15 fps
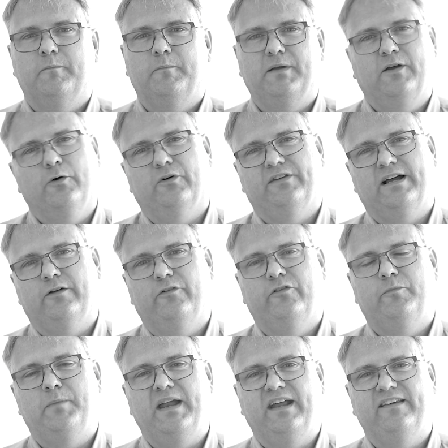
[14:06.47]
because out in
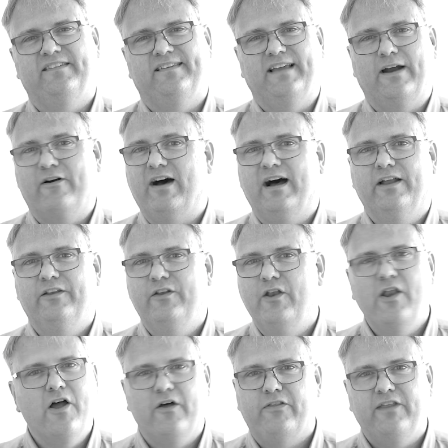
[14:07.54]
space there are
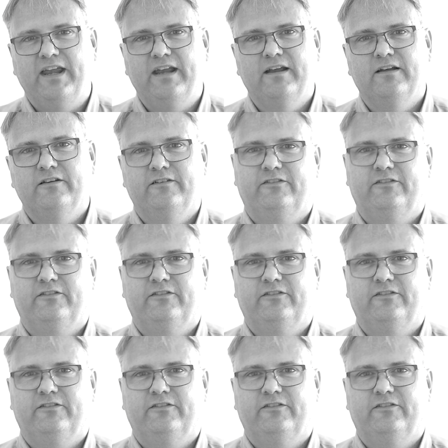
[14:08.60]
nothing,